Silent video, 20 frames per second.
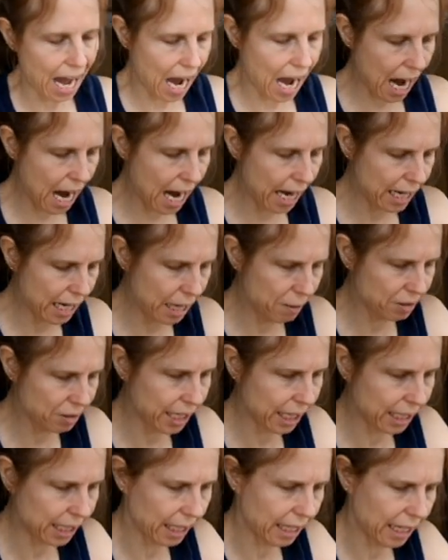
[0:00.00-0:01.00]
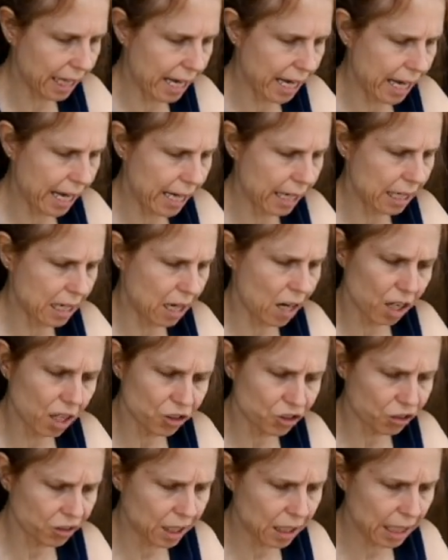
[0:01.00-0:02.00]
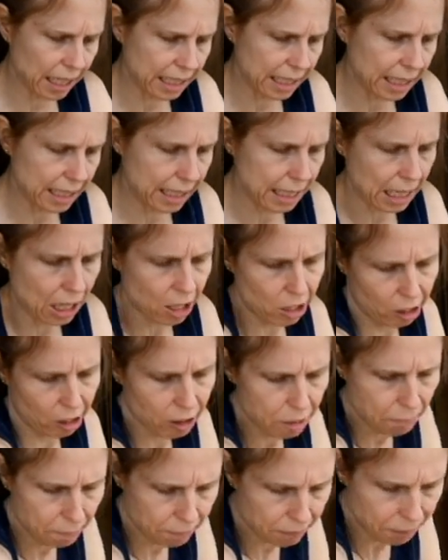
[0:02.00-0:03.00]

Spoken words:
I am taking a ultralight tarp,